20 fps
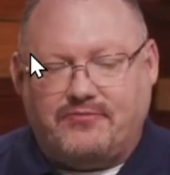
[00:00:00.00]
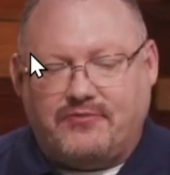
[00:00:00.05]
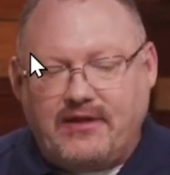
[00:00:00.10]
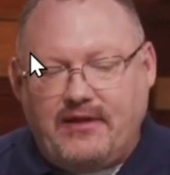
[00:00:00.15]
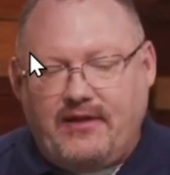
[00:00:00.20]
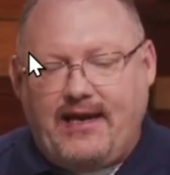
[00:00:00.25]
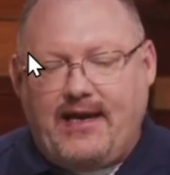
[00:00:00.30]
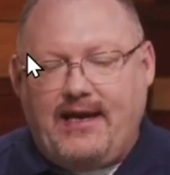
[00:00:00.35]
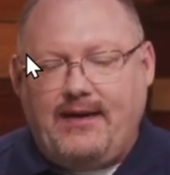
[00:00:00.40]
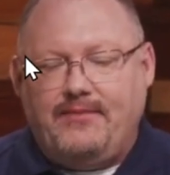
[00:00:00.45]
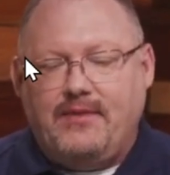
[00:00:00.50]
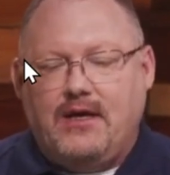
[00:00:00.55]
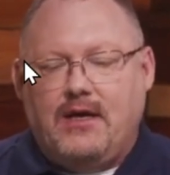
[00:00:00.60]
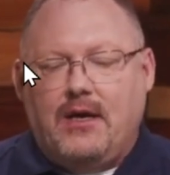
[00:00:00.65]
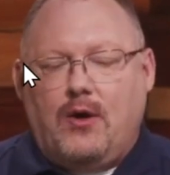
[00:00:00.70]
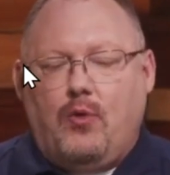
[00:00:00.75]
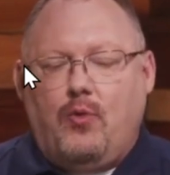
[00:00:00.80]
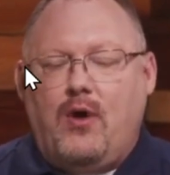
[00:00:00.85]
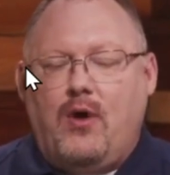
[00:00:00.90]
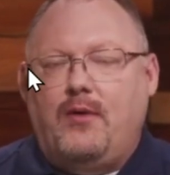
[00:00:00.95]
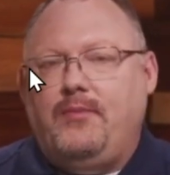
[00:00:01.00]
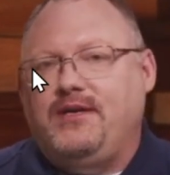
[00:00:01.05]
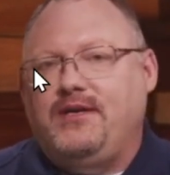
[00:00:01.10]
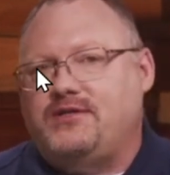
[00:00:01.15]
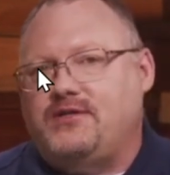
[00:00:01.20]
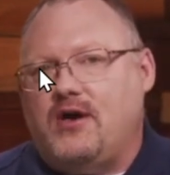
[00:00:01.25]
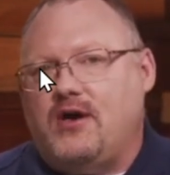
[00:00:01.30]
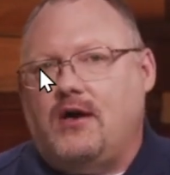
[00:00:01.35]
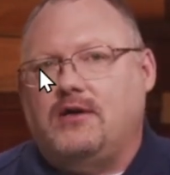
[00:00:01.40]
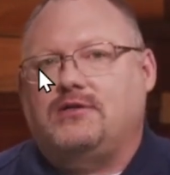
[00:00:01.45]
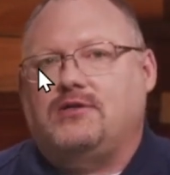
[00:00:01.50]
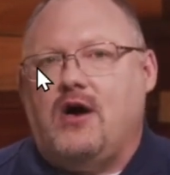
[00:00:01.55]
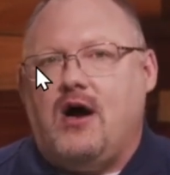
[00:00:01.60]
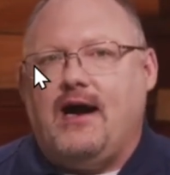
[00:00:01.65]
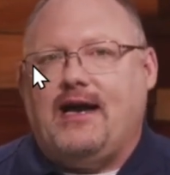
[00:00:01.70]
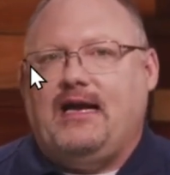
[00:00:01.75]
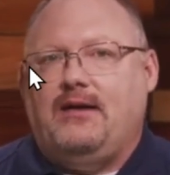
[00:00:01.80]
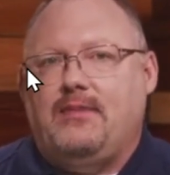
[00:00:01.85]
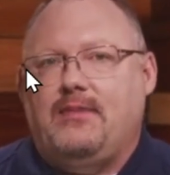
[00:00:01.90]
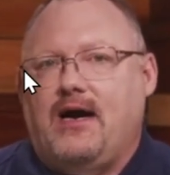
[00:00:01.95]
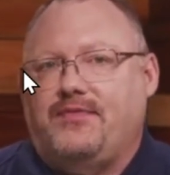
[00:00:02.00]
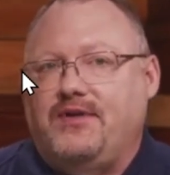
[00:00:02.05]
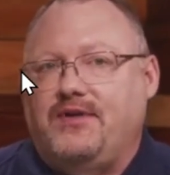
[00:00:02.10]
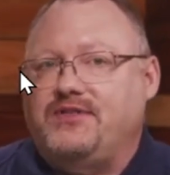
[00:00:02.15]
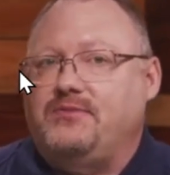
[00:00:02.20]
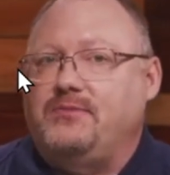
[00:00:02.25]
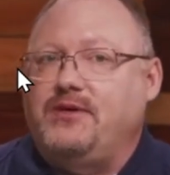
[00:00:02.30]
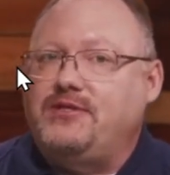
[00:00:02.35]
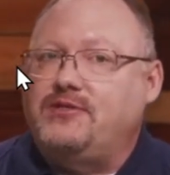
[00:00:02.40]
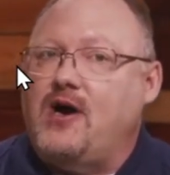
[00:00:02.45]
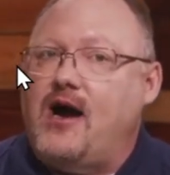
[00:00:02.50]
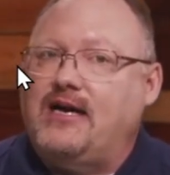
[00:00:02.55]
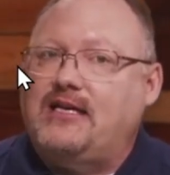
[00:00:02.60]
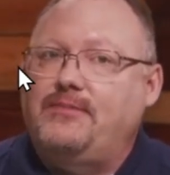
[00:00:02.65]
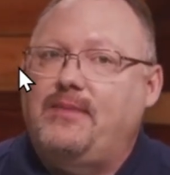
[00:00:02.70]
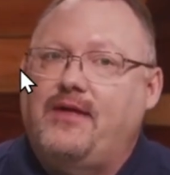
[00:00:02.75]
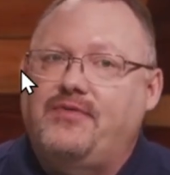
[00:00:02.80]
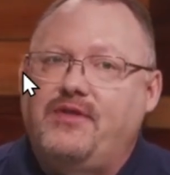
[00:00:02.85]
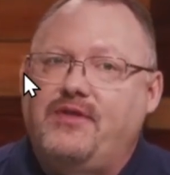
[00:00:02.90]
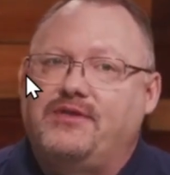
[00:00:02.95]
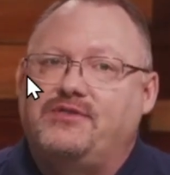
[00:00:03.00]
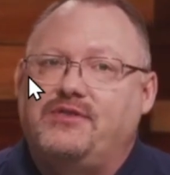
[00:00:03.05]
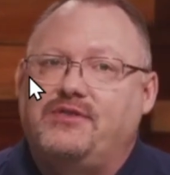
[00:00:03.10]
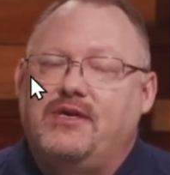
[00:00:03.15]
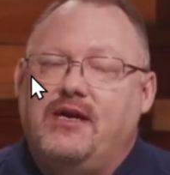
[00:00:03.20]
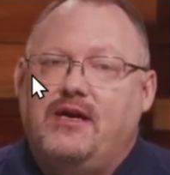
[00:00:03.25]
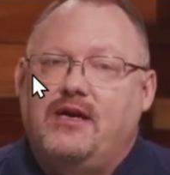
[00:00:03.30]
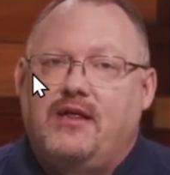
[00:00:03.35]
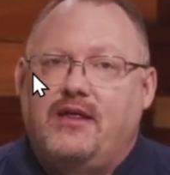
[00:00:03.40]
Really, when we start talking about this, and we talked about this